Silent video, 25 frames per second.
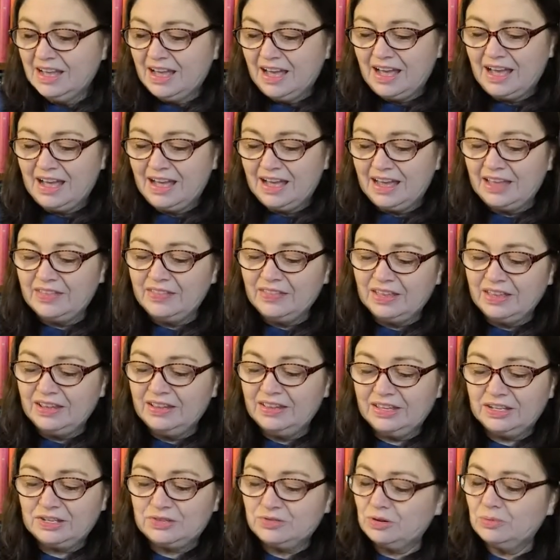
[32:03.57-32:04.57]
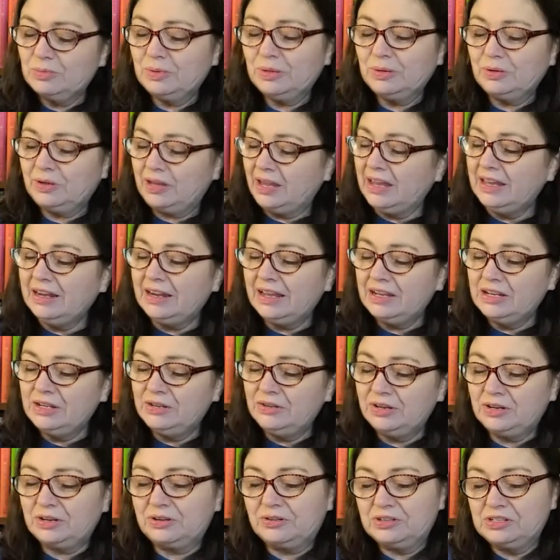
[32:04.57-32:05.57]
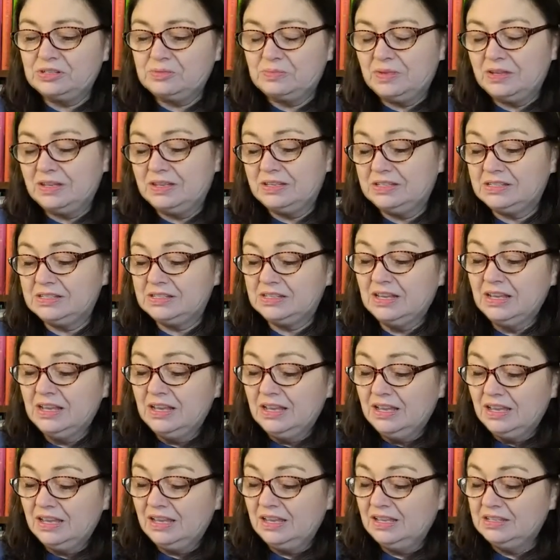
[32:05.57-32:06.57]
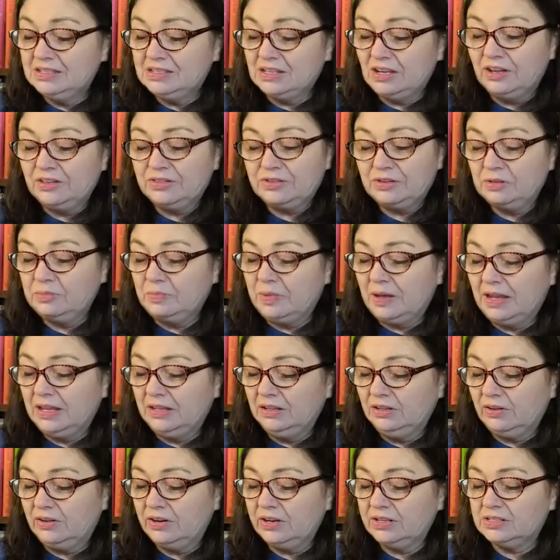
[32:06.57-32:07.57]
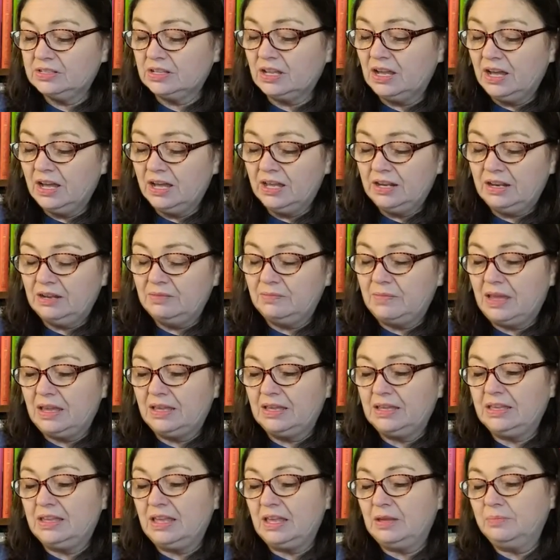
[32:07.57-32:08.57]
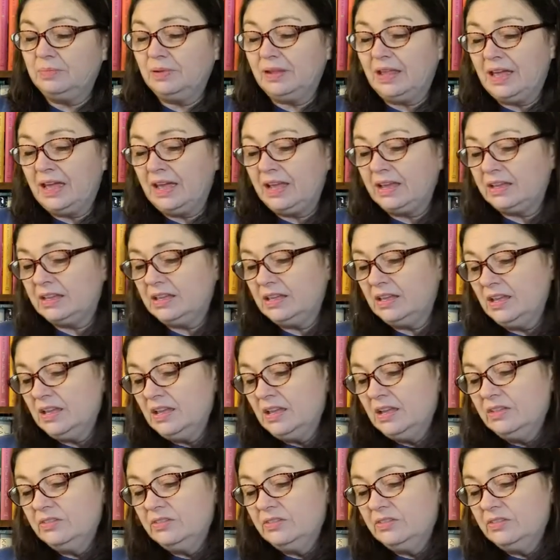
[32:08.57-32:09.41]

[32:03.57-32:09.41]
And then the True Blue Canine Unit Christmas is authored by Laura Scott and Maggie K. Black.